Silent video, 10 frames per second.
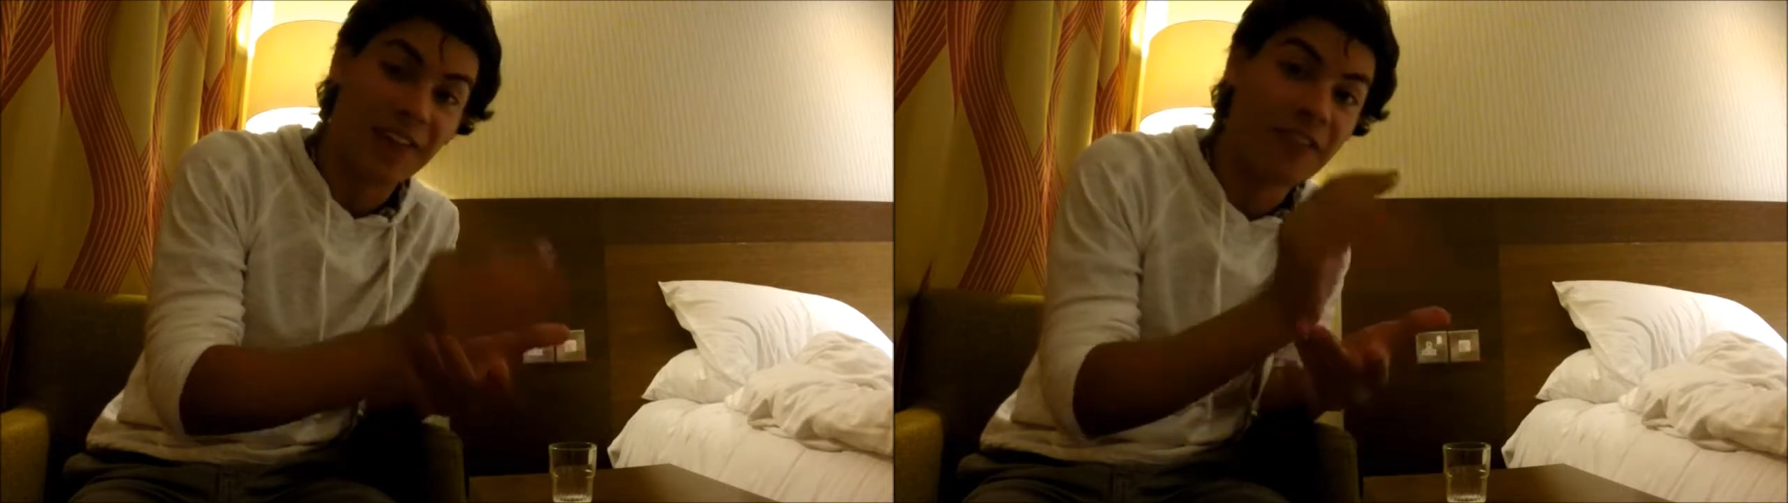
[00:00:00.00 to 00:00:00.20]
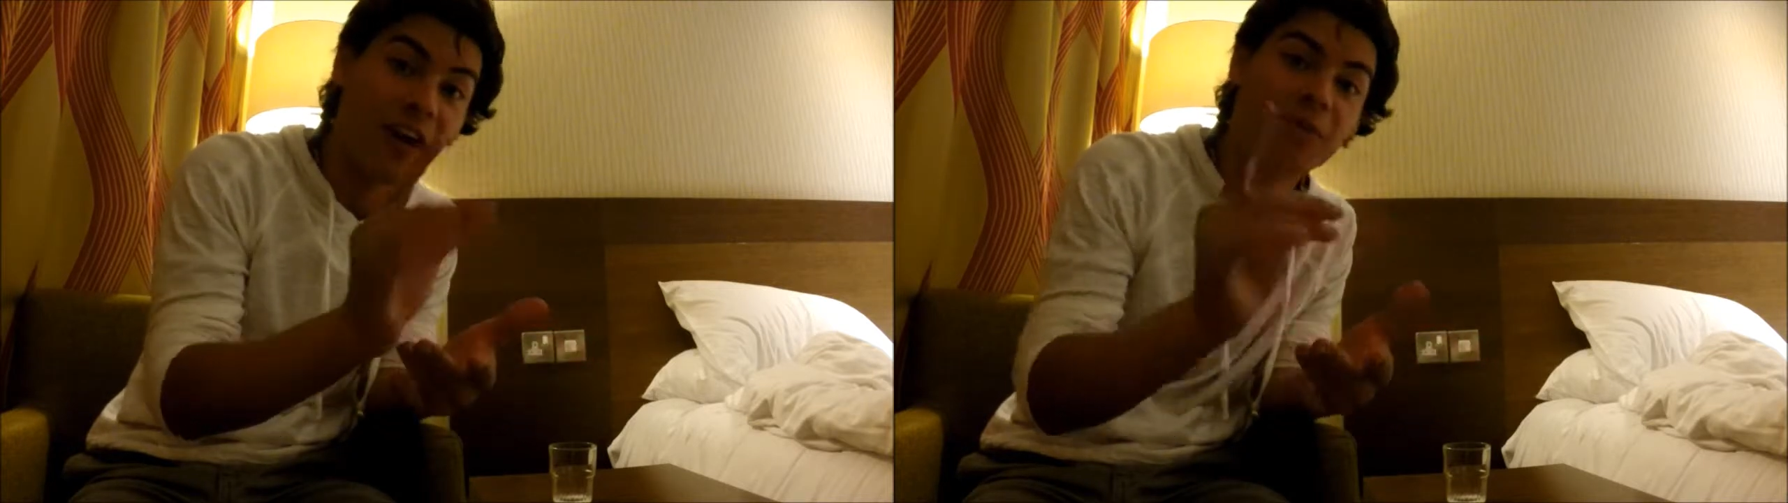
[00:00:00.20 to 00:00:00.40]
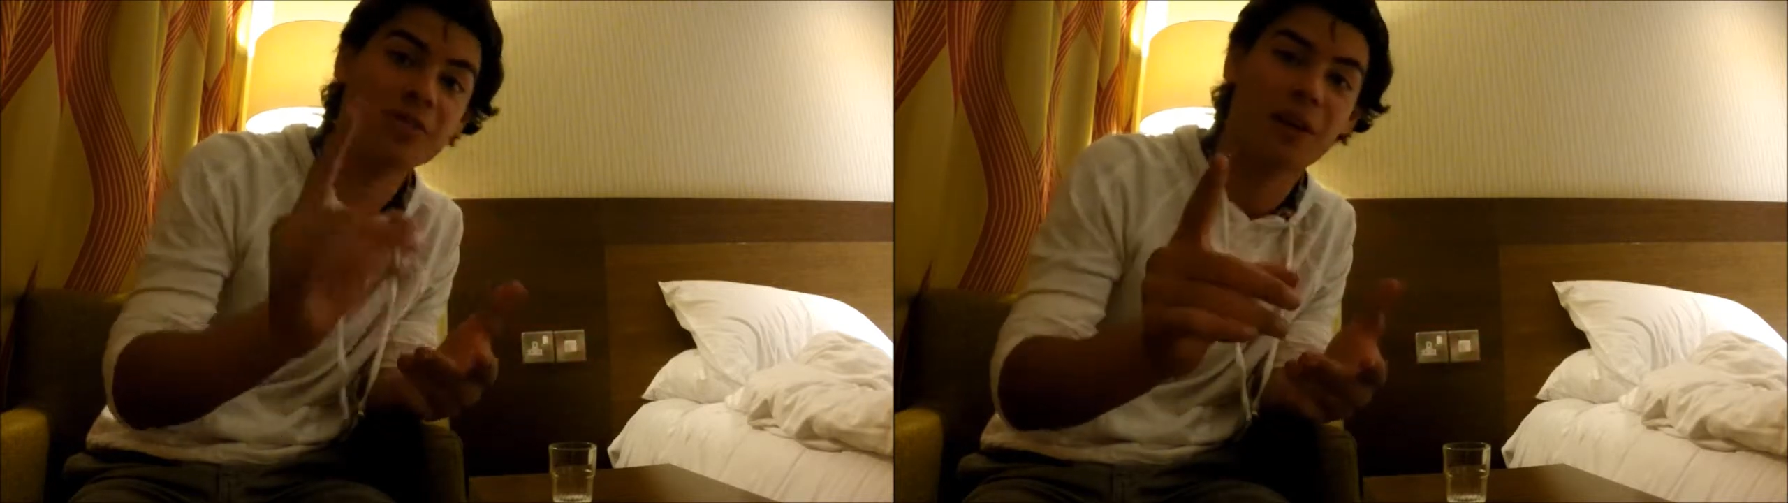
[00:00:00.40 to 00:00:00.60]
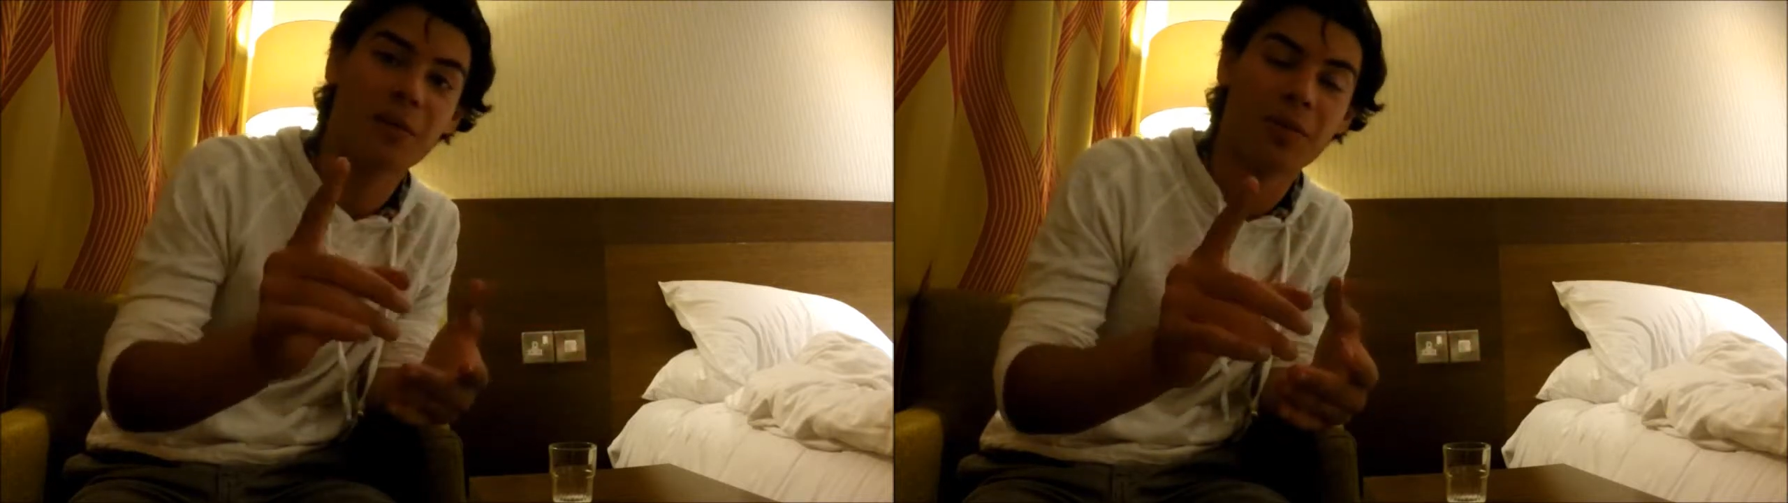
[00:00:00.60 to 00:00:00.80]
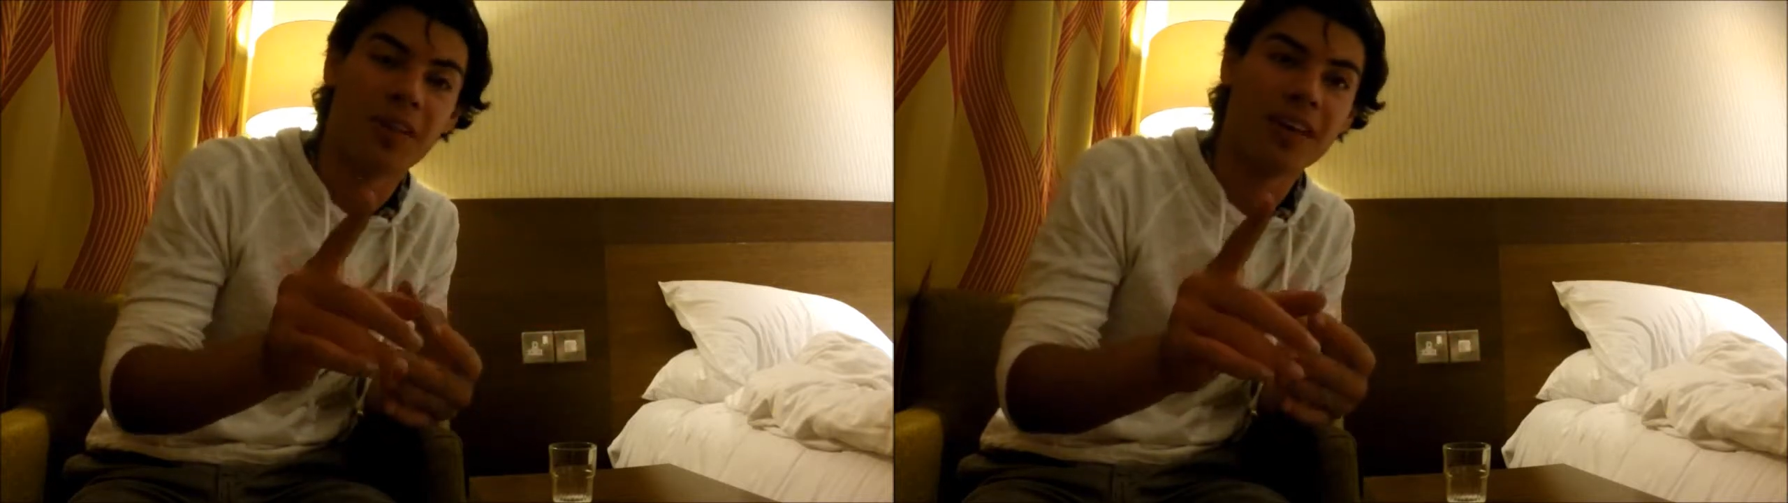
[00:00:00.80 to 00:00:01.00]
found
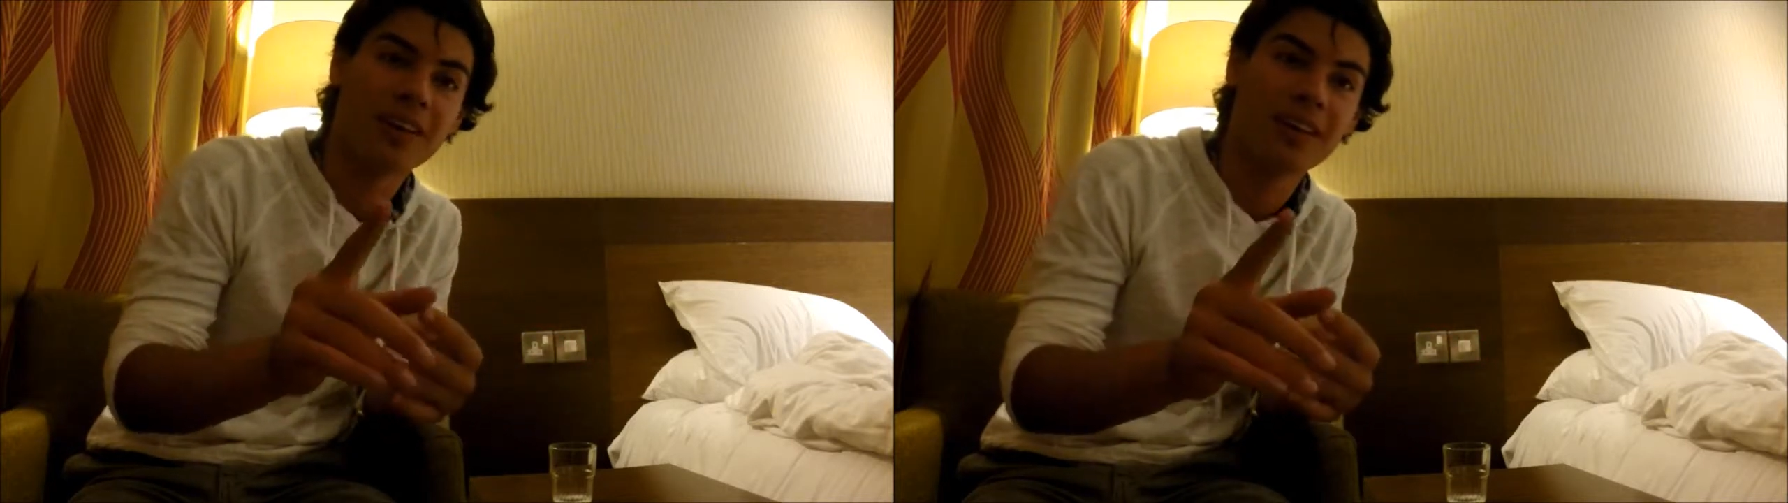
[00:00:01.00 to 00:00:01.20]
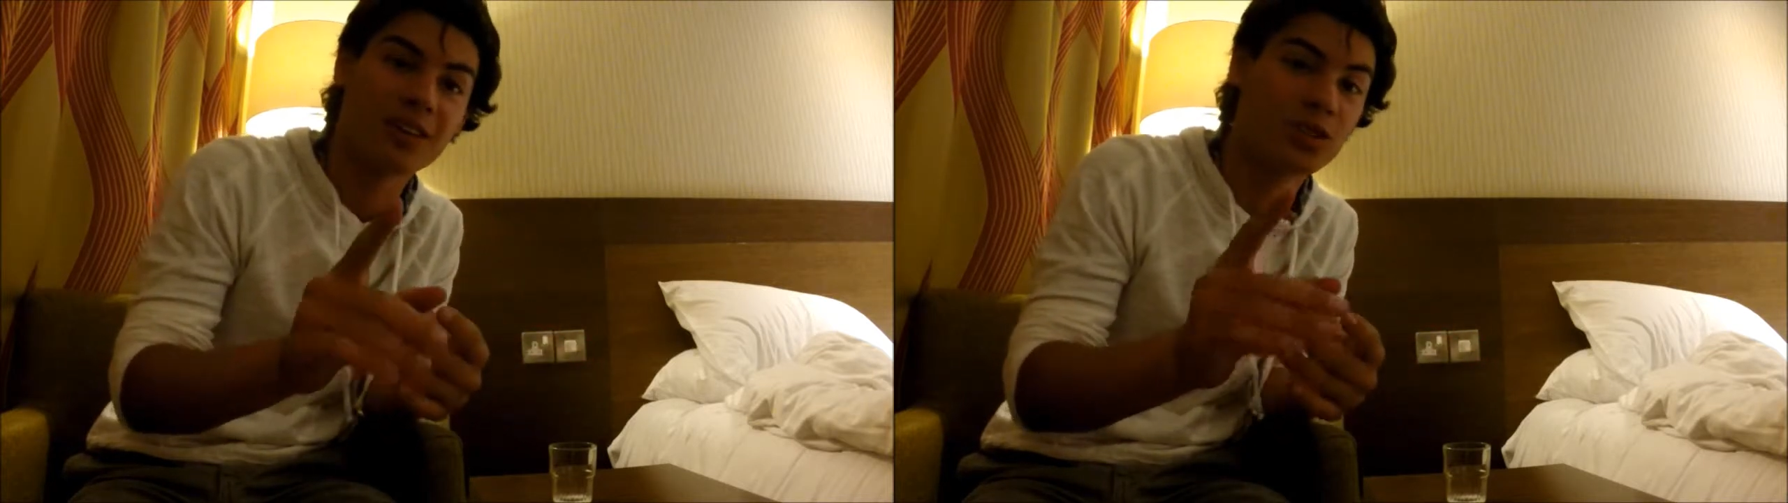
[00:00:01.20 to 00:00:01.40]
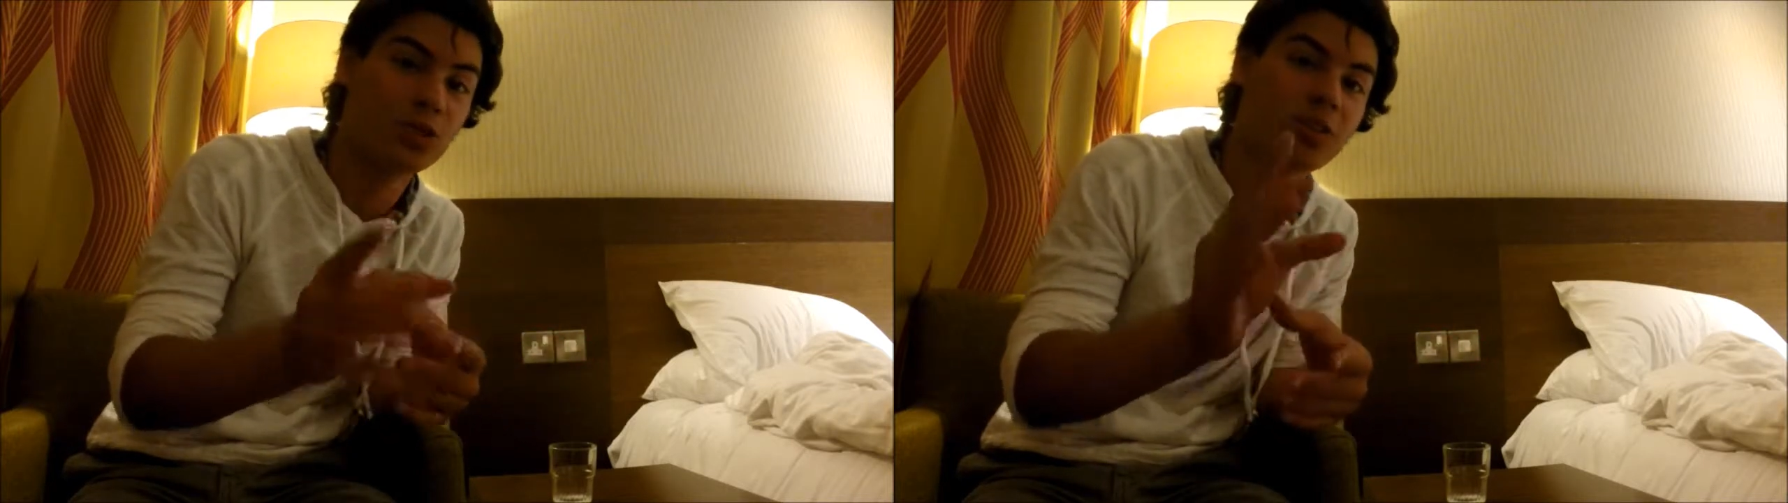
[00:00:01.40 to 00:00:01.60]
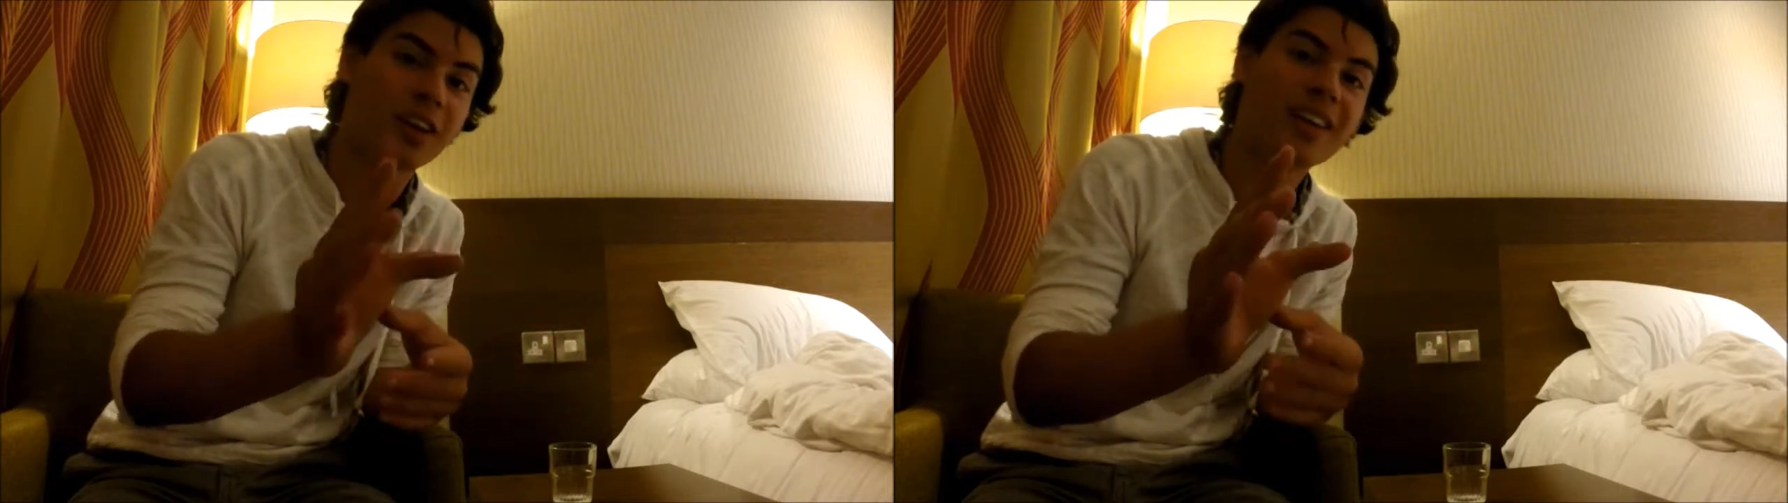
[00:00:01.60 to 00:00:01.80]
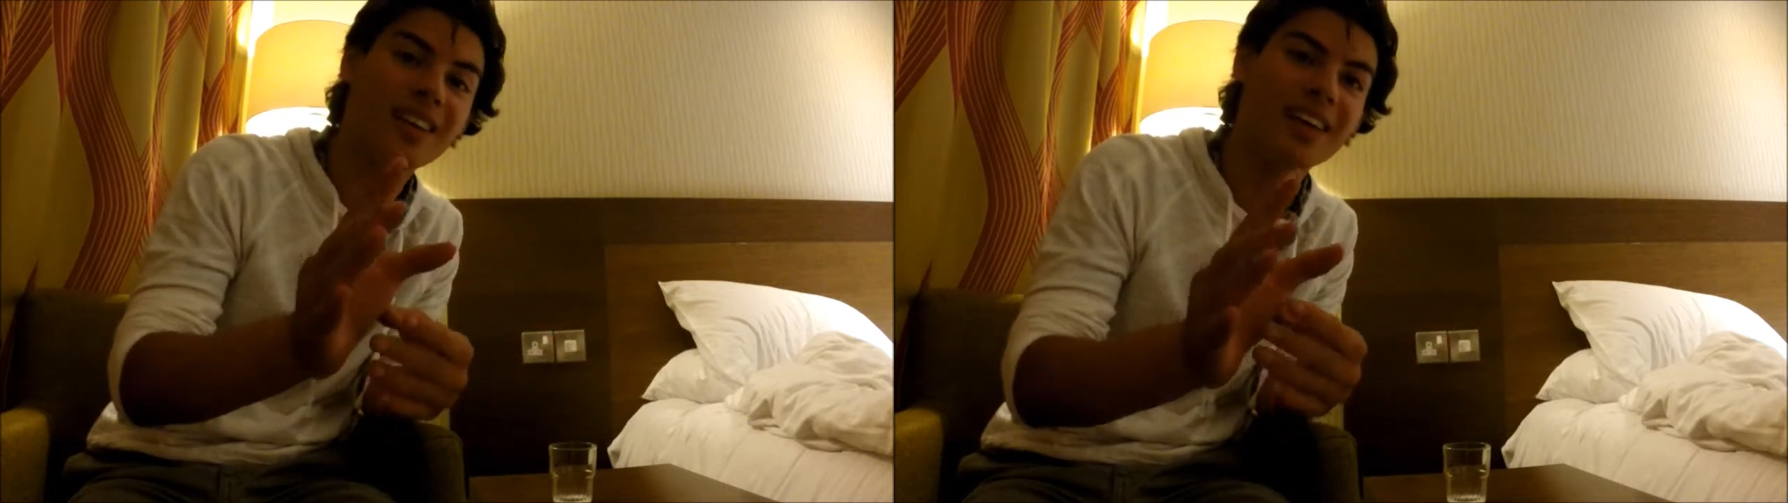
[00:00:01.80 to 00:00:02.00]
something, a
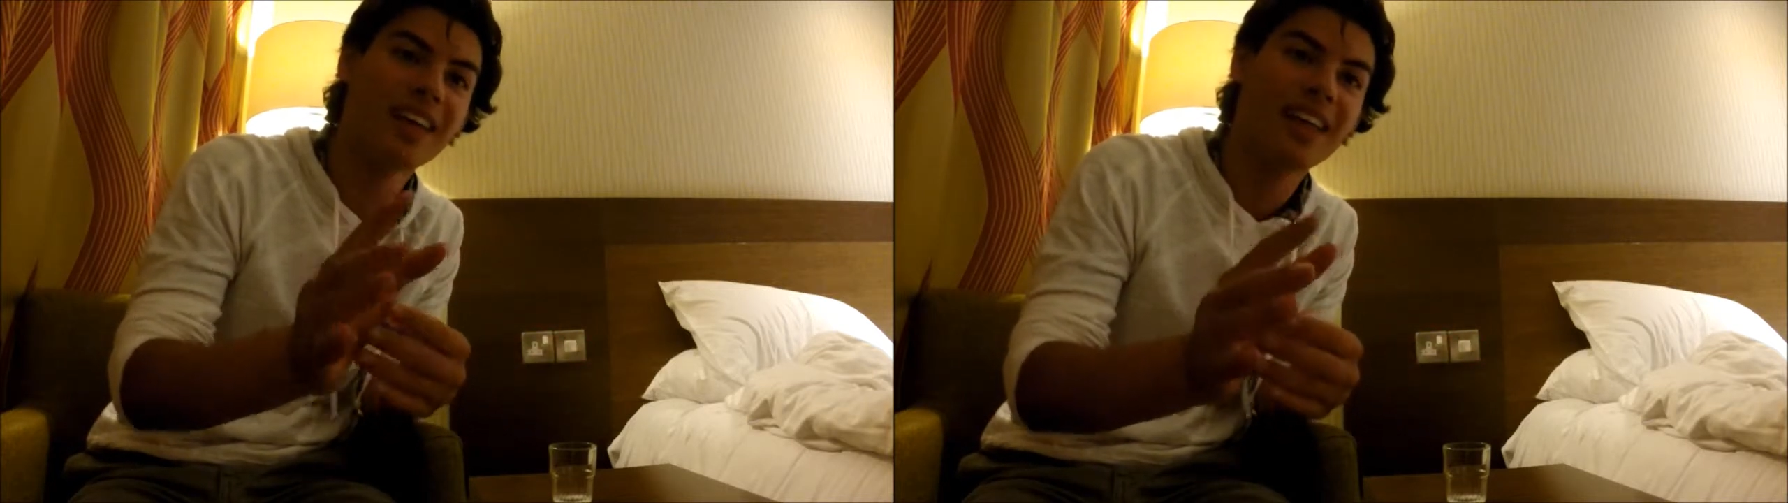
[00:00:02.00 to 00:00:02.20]
drink,